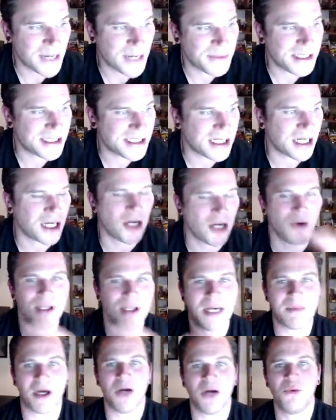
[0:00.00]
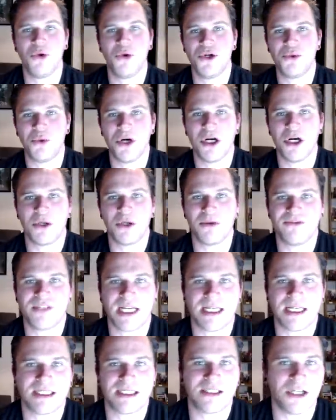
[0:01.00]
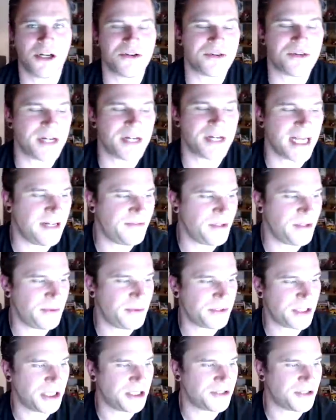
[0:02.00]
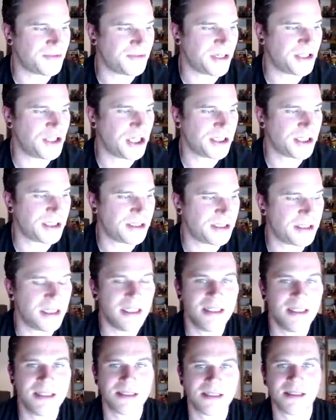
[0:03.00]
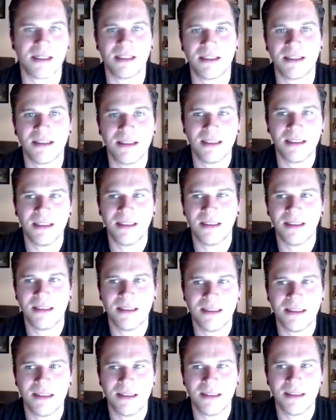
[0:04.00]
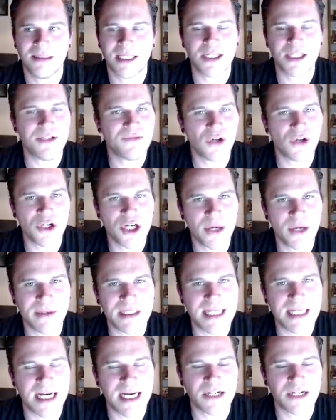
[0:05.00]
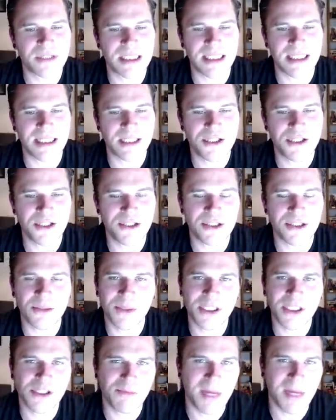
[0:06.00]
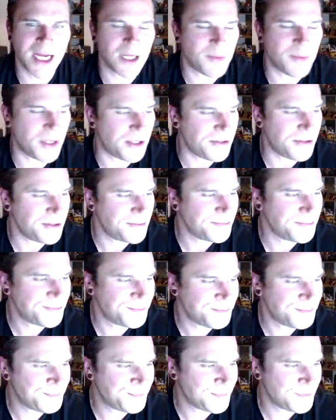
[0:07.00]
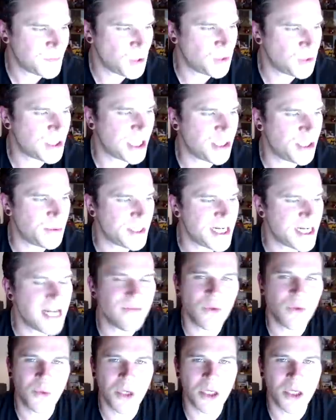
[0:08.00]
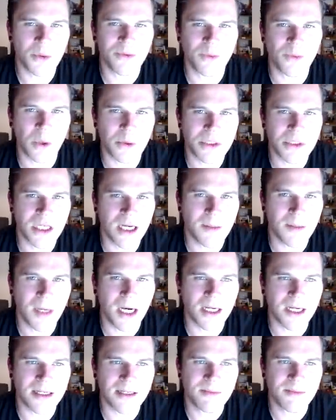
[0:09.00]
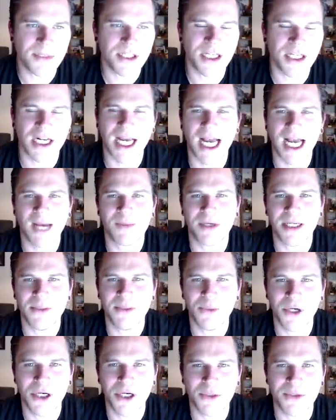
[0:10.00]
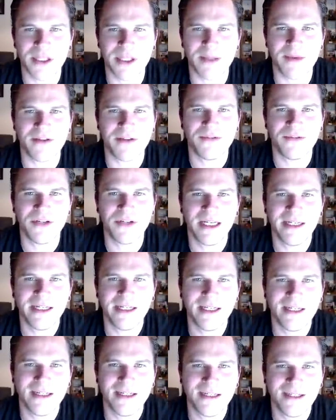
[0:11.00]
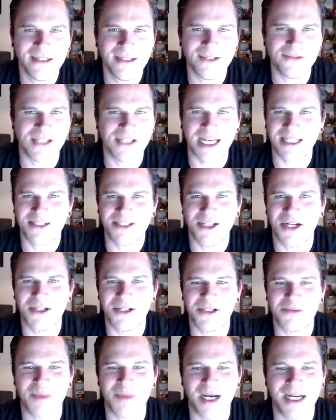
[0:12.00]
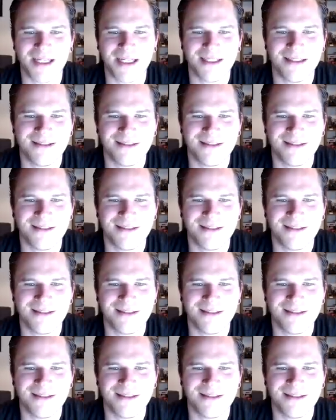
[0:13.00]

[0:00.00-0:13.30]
he's like, oh yeah, but I would work with Zack Snyder again if he was going to direct Justice League. It's like, then you've got no integrity, then do you? Where's your backbone? You said you would never work with Walter Hamada, but you're going to happily work with him if, if Zack Snyder's back.